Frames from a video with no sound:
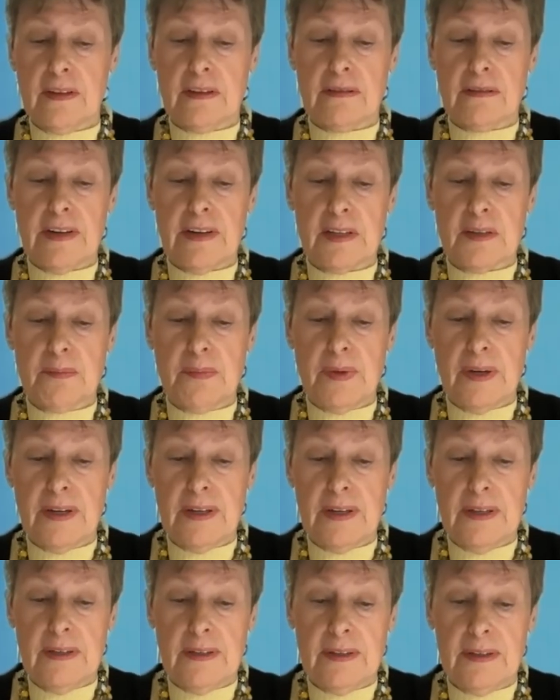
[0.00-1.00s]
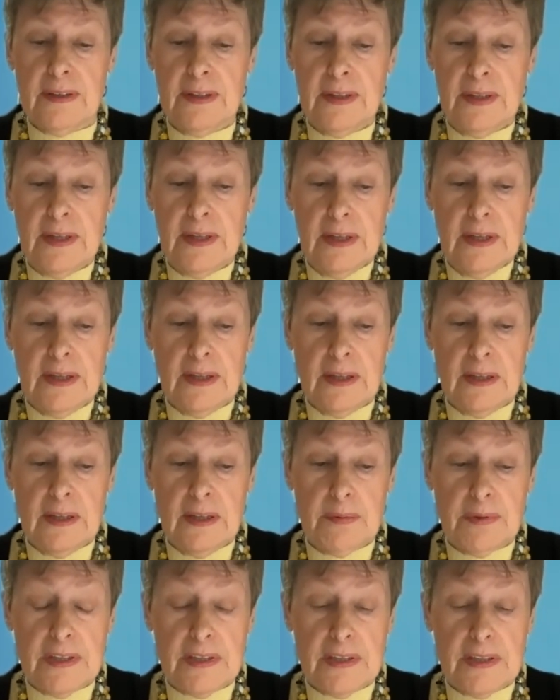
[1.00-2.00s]
threat by
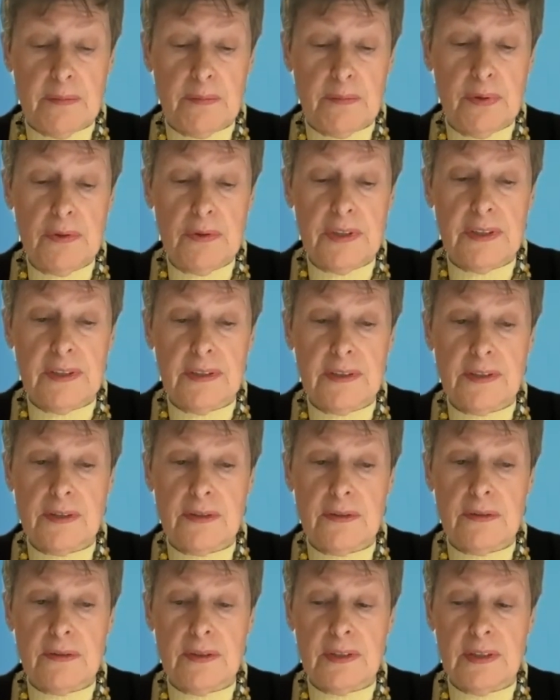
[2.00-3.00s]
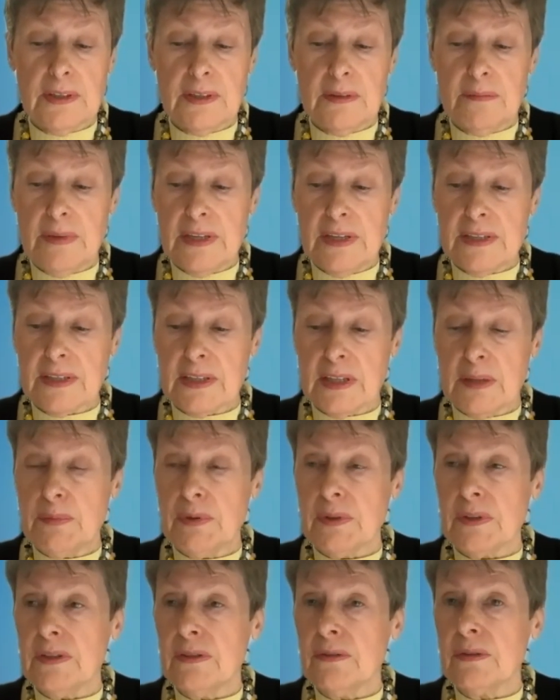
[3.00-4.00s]
President Putin to basically
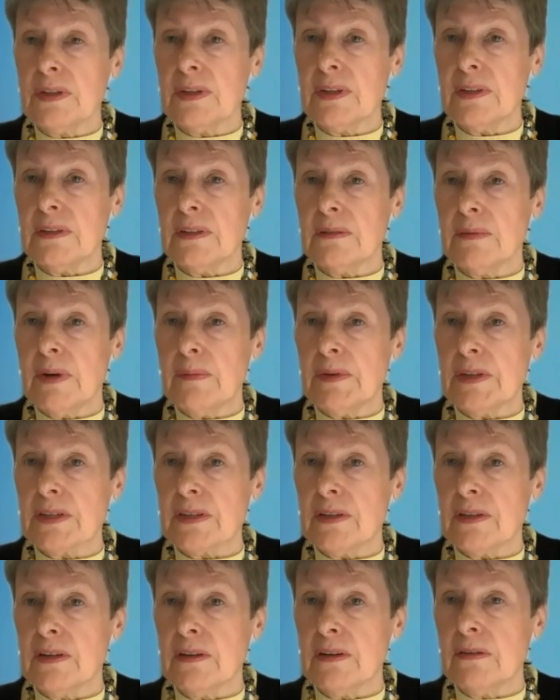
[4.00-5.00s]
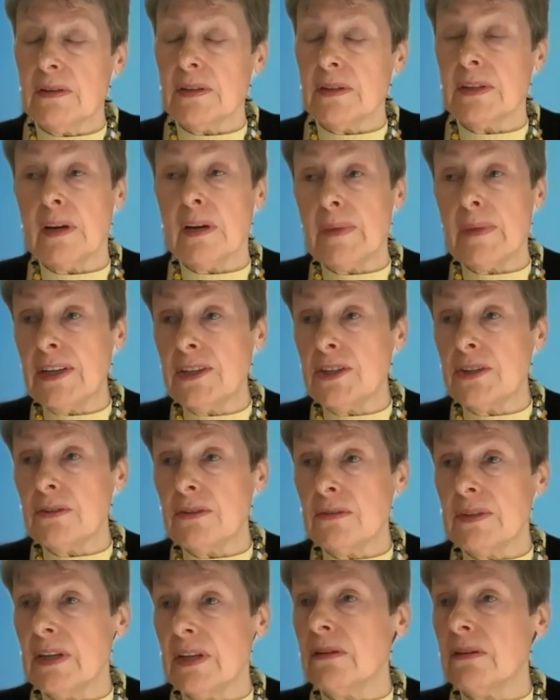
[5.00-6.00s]
put nuclear weapons on alert. Now, mind you,
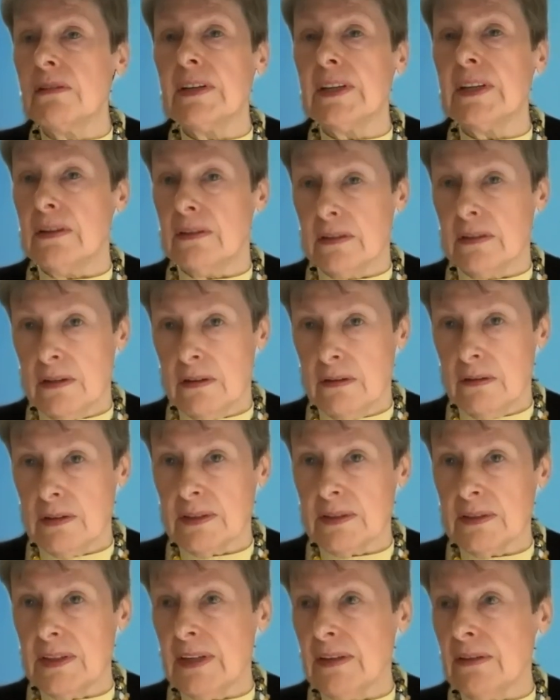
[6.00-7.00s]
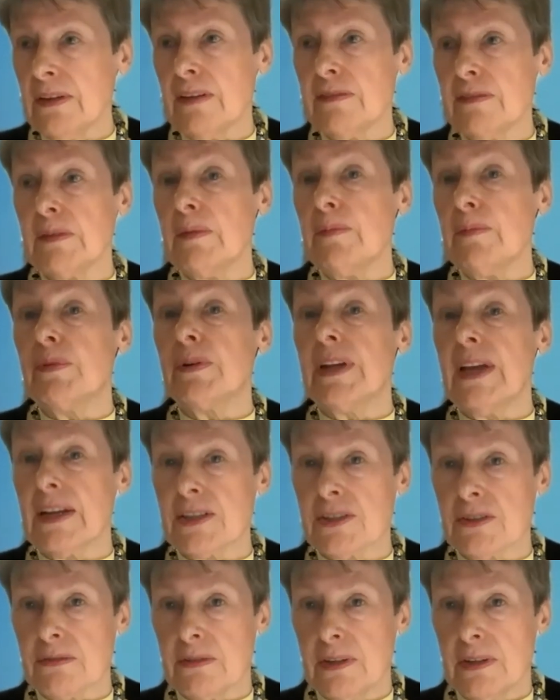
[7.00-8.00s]
they're already on alert. They don't have to be put
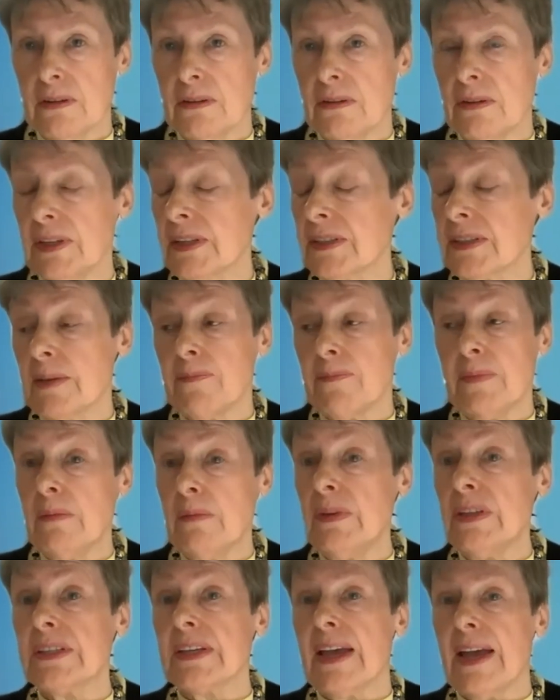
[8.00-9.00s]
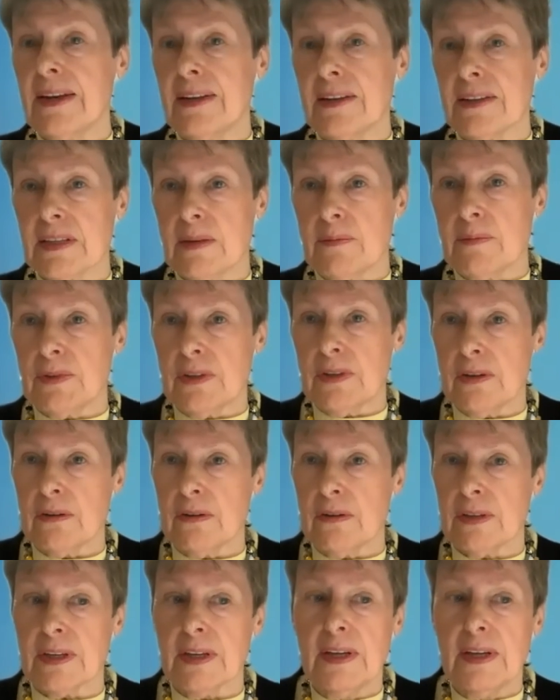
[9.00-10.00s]
extra on alert, except maybe he's adding some on
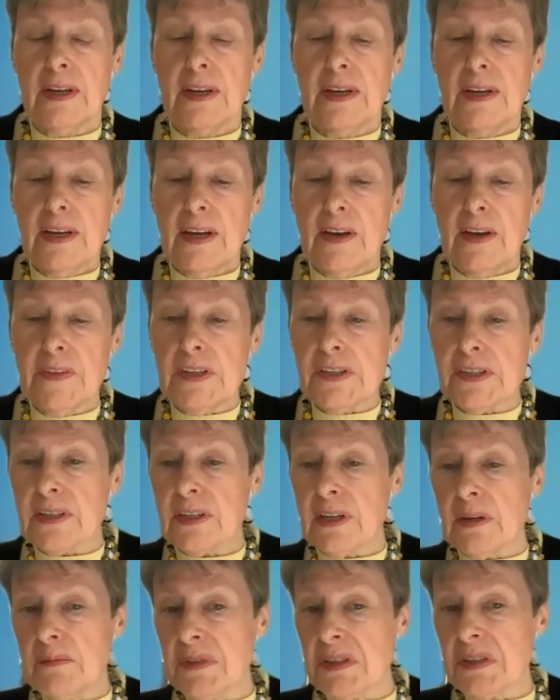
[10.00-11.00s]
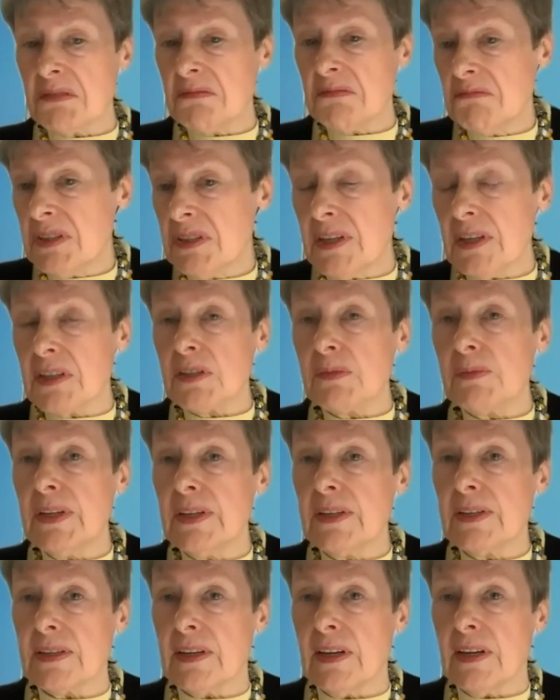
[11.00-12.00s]
alert. And this comes 6
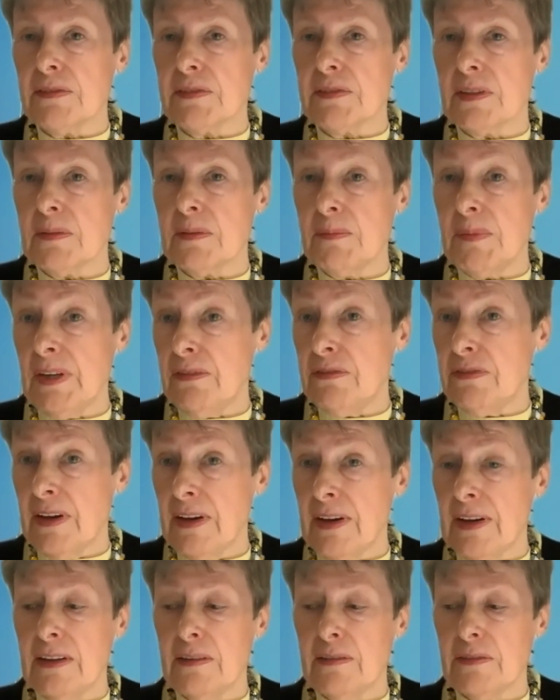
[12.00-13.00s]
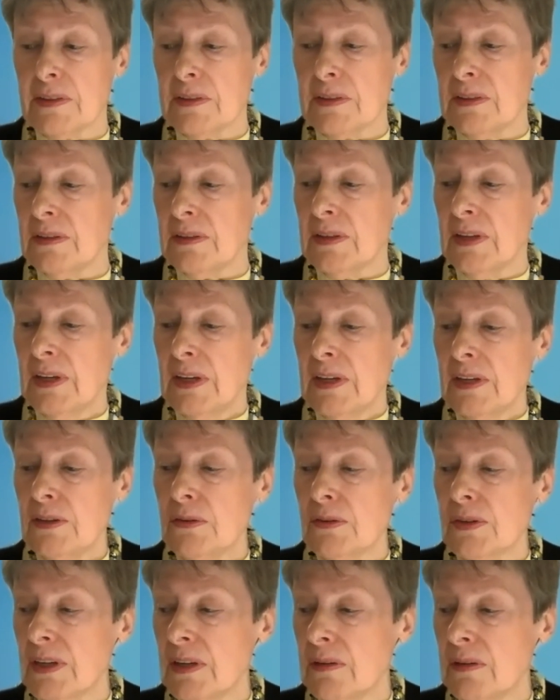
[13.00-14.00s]
weeks after the P5, the
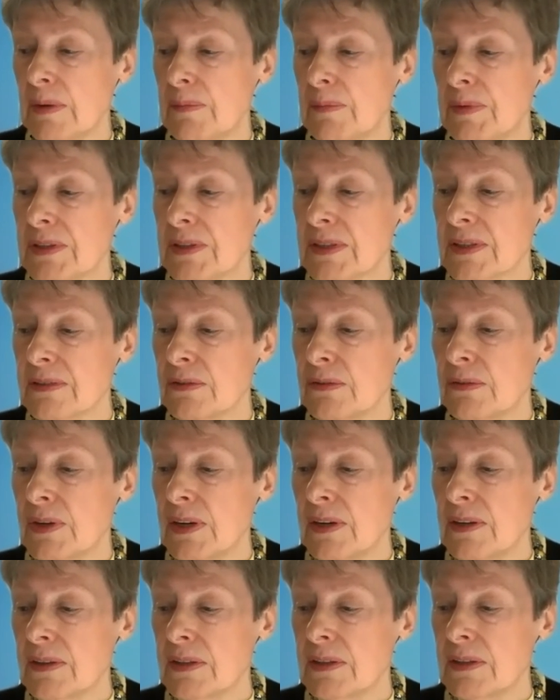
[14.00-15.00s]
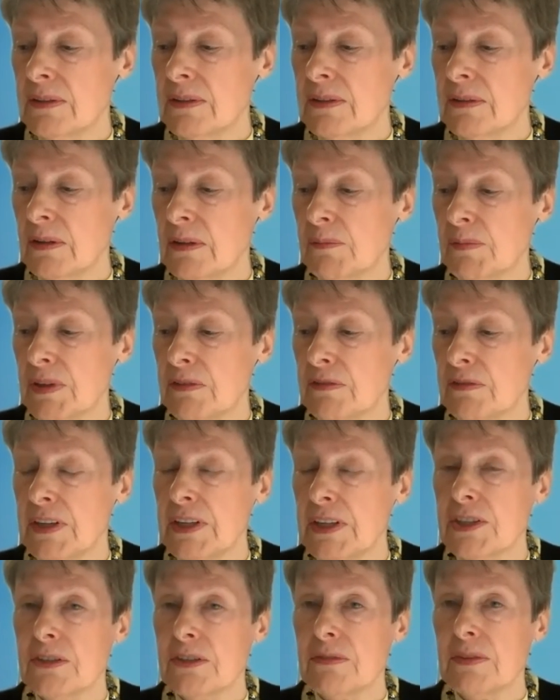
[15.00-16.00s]
nuclear weapons who are in the
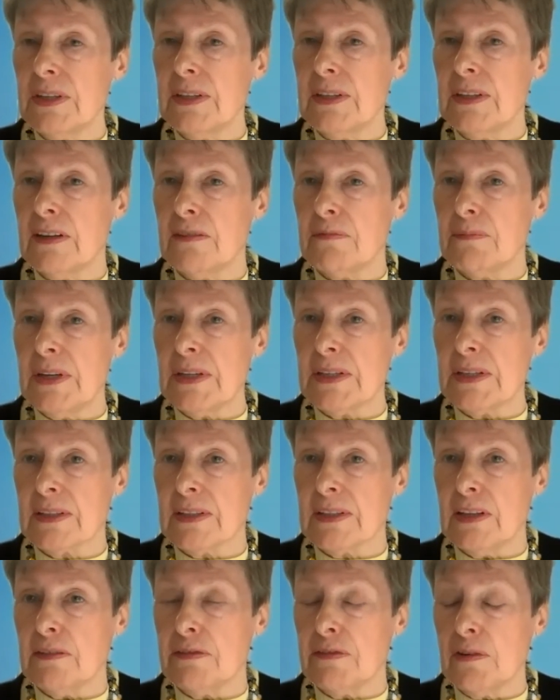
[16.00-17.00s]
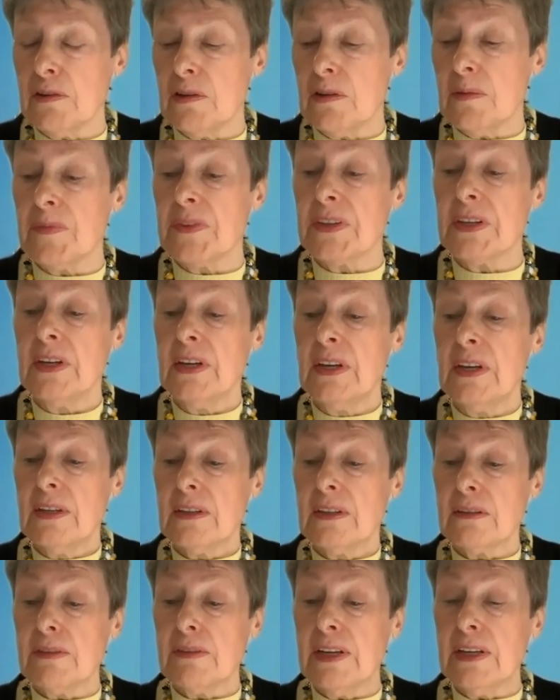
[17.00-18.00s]
Non-Proliferation Treaty have basically affirmed
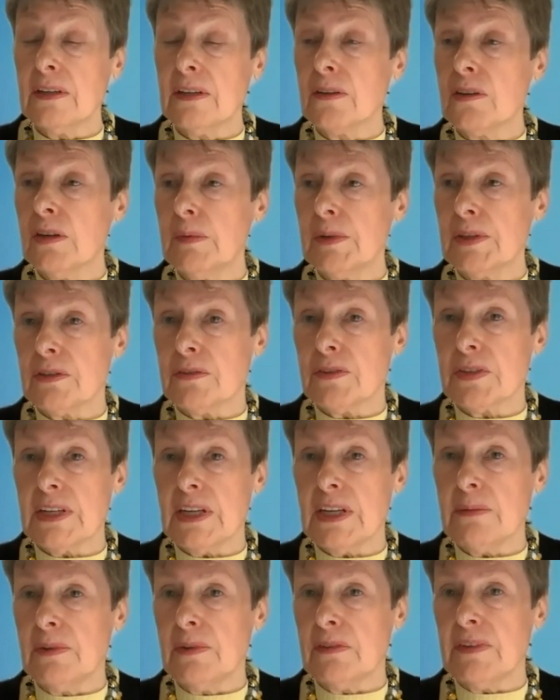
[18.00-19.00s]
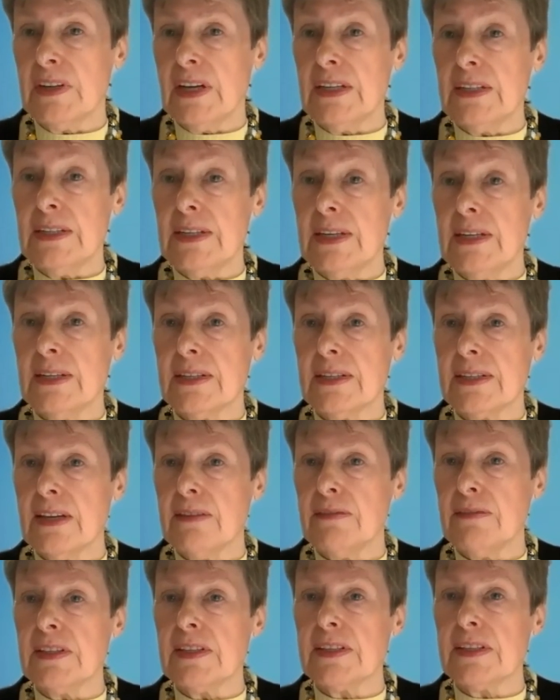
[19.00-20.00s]
the Reagan-Gorbachev statement of
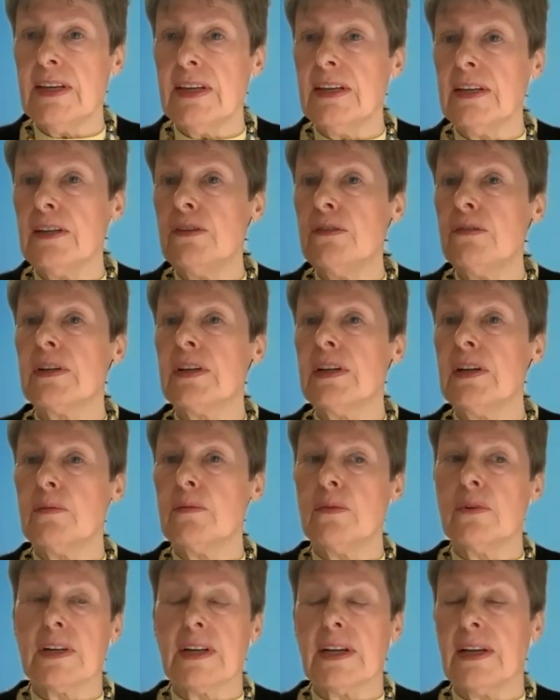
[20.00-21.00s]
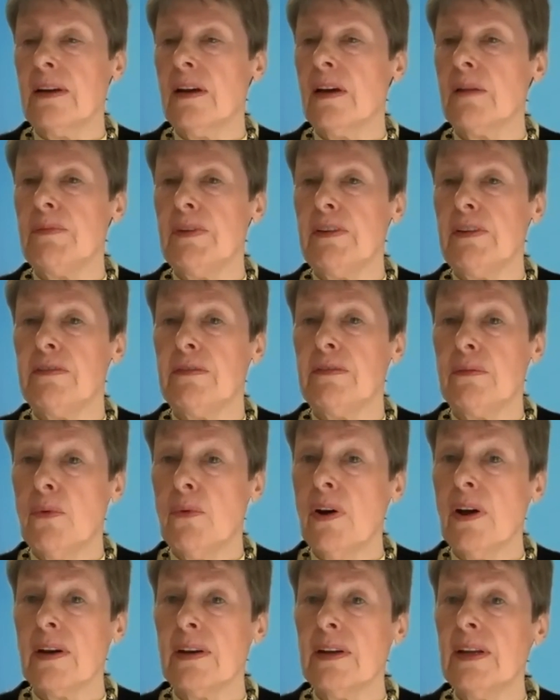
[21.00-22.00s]
1987, saying nuclear war cannot be
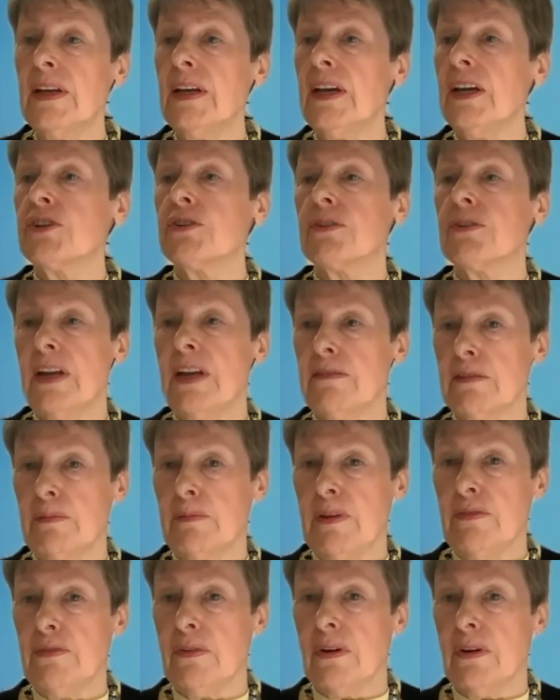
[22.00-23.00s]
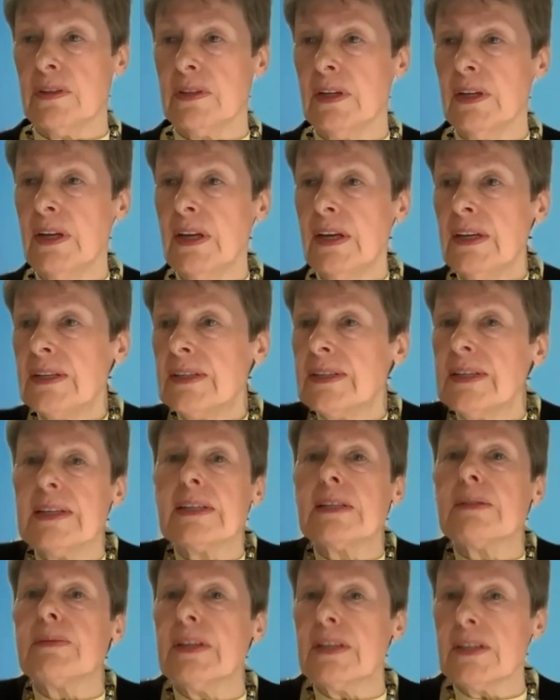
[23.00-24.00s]
won and should never be fought.
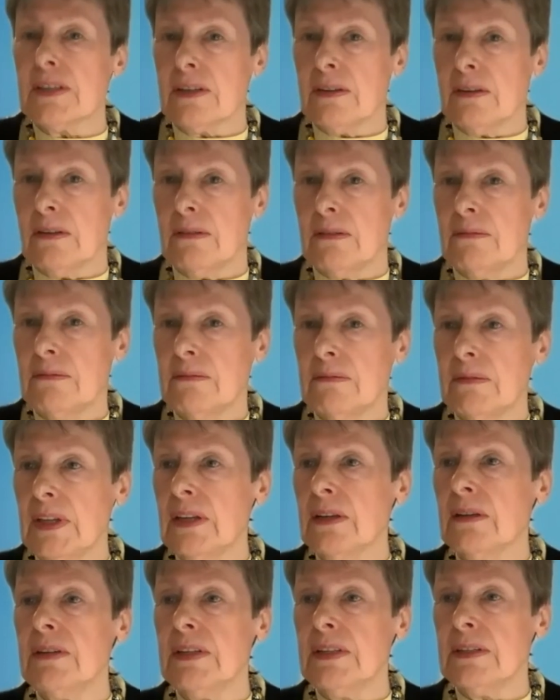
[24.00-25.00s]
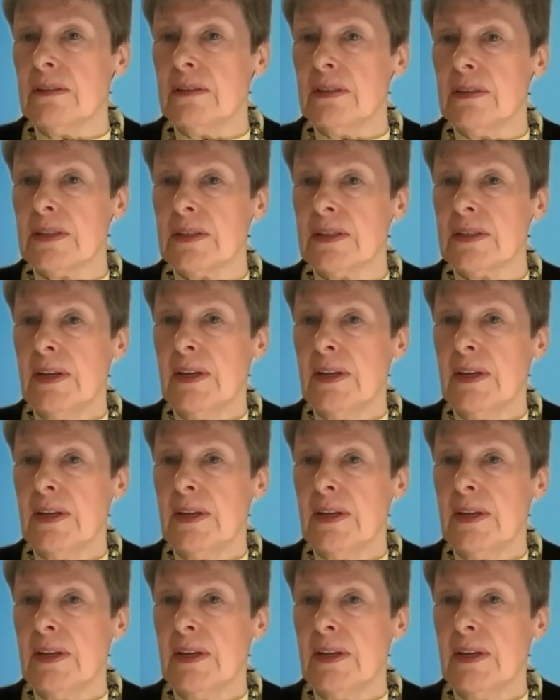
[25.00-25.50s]
6 weeks ago, they agreed to this.